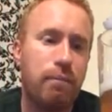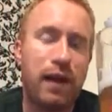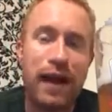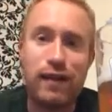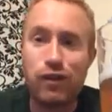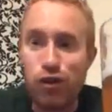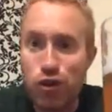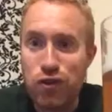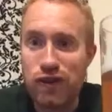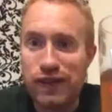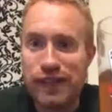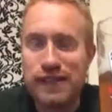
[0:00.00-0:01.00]
but I do
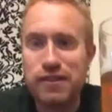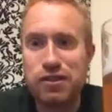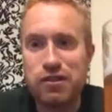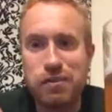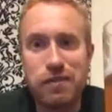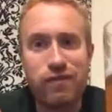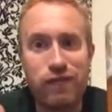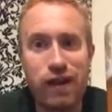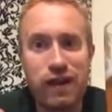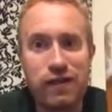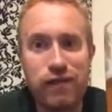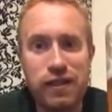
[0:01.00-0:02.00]
think this is something
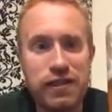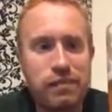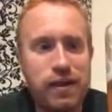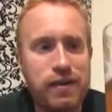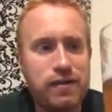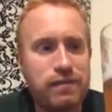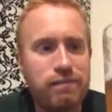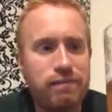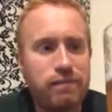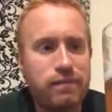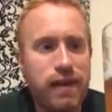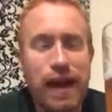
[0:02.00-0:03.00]
very, very special
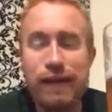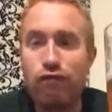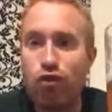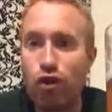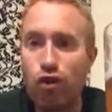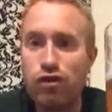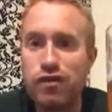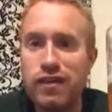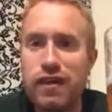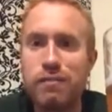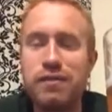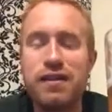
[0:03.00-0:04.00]
and Ross,
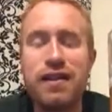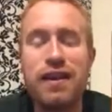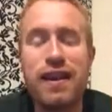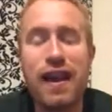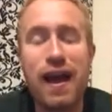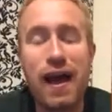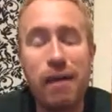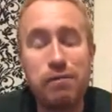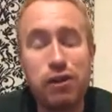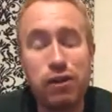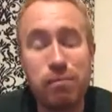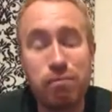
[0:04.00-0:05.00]
it was an
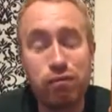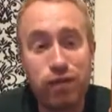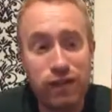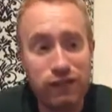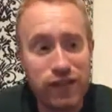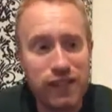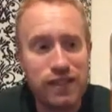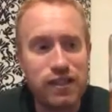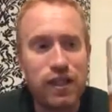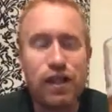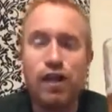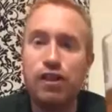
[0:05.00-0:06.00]
absolute
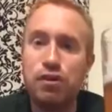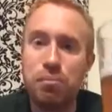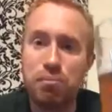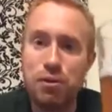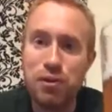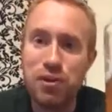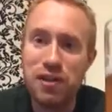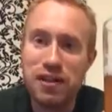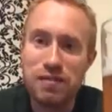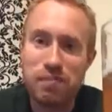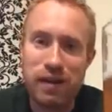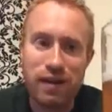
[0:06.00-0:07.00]
privilege to brew
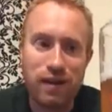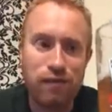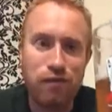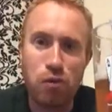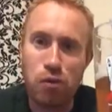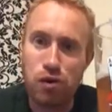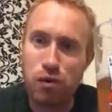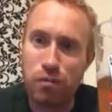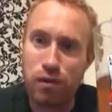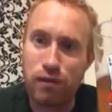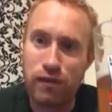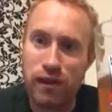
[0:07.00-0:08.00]
this beer for your
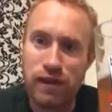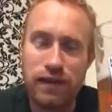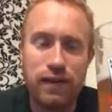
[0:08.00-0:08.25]
birthday.